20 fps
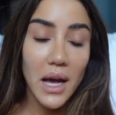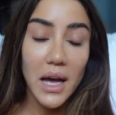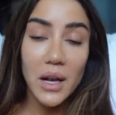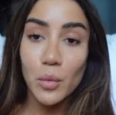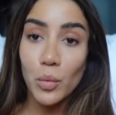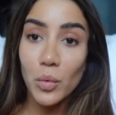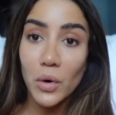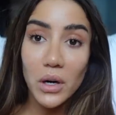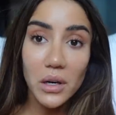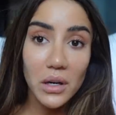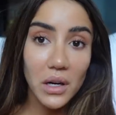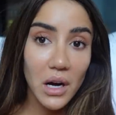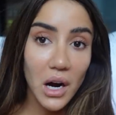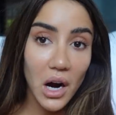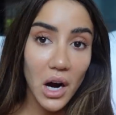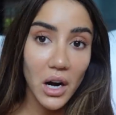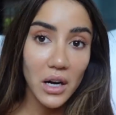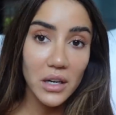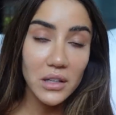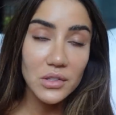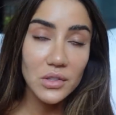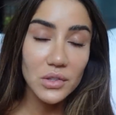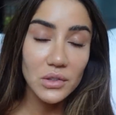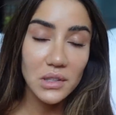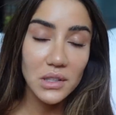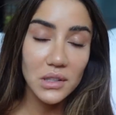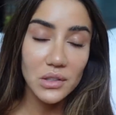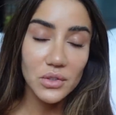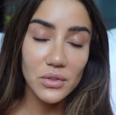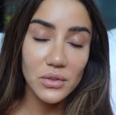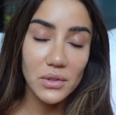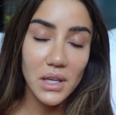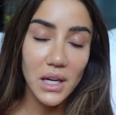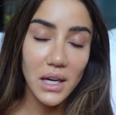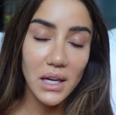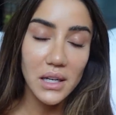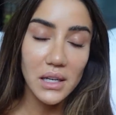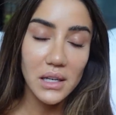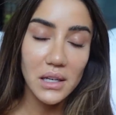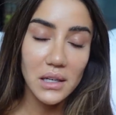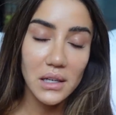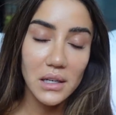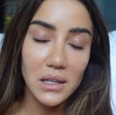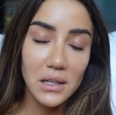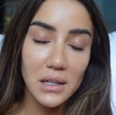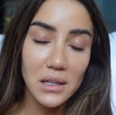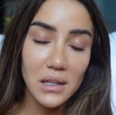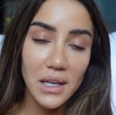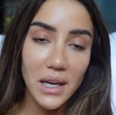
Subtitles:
And work hard so that you can